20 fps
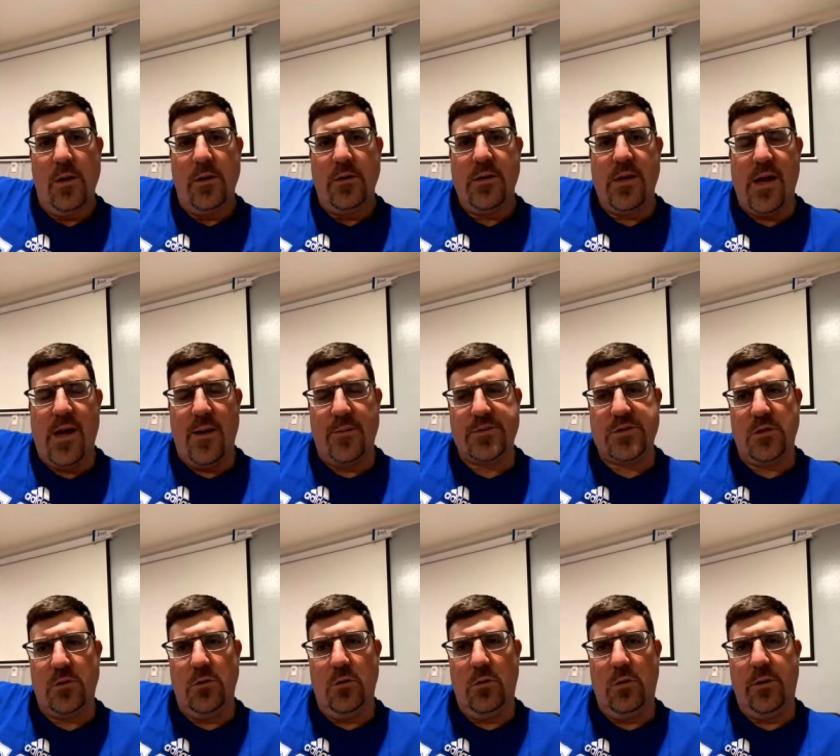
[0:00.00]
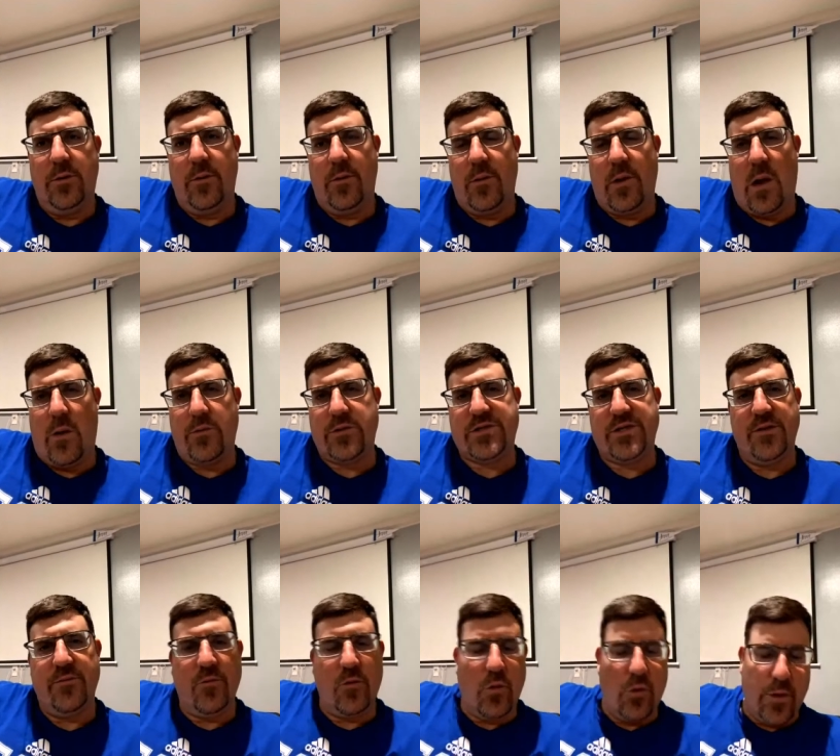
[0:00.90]
Yeah, absolutely. I mean, our
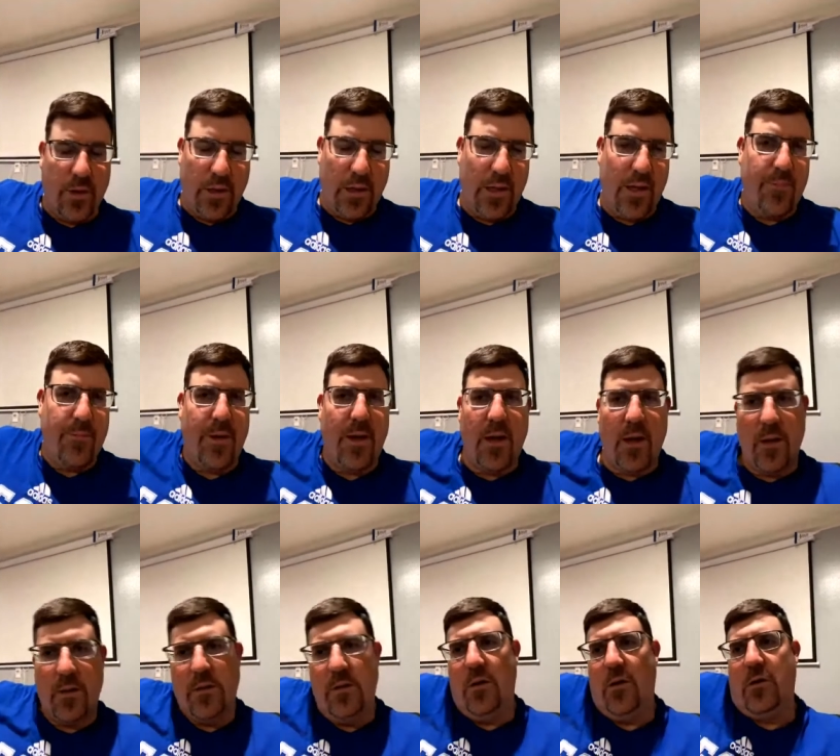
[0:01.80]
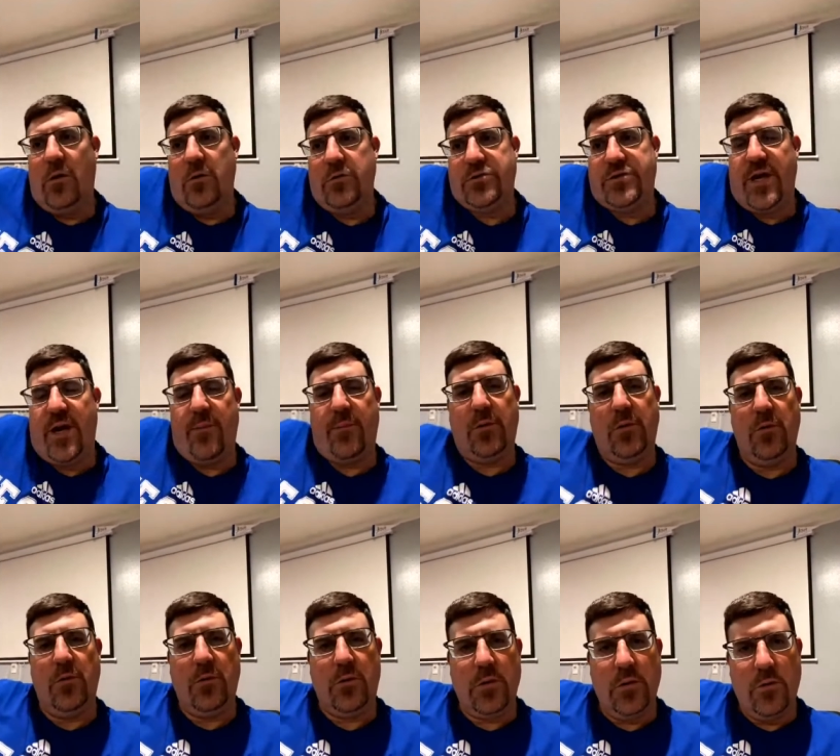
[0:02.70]
receiving core they led by you know Coach
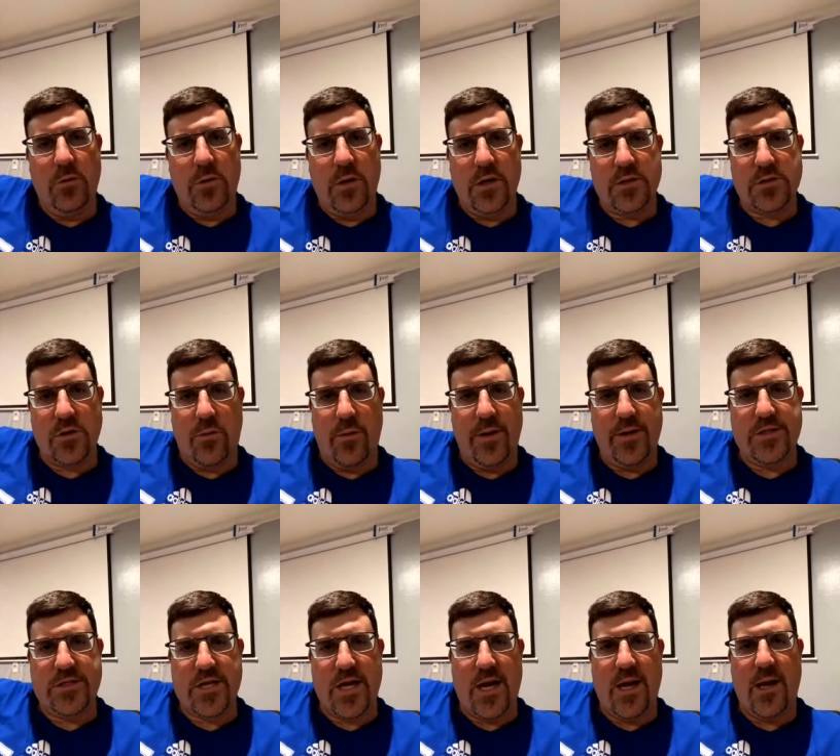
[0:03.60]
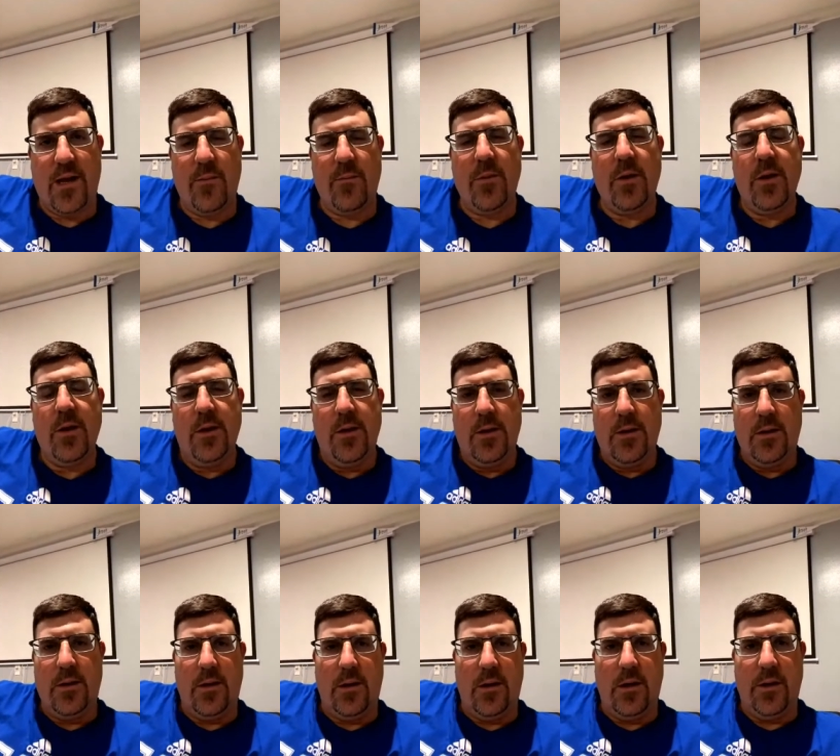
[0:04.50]
Jambaluka, who does a great job.
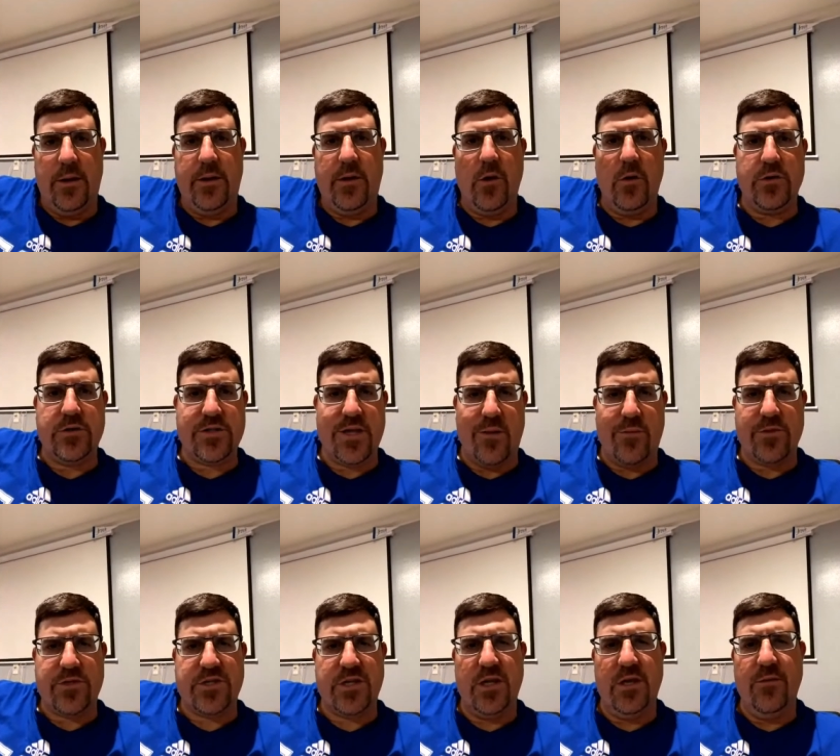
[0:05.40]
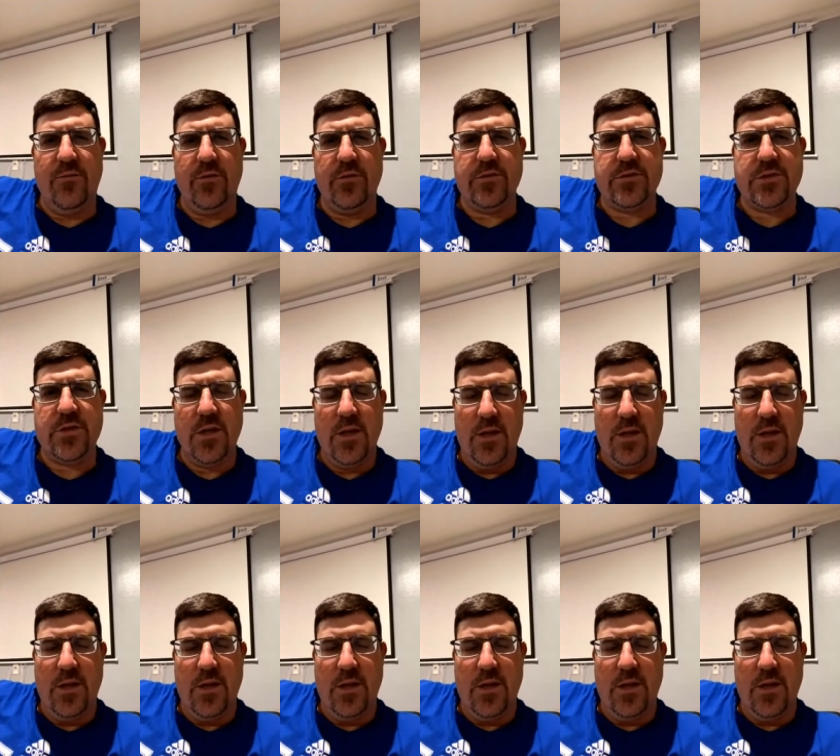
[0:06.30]
Uh, he coaches our receivers.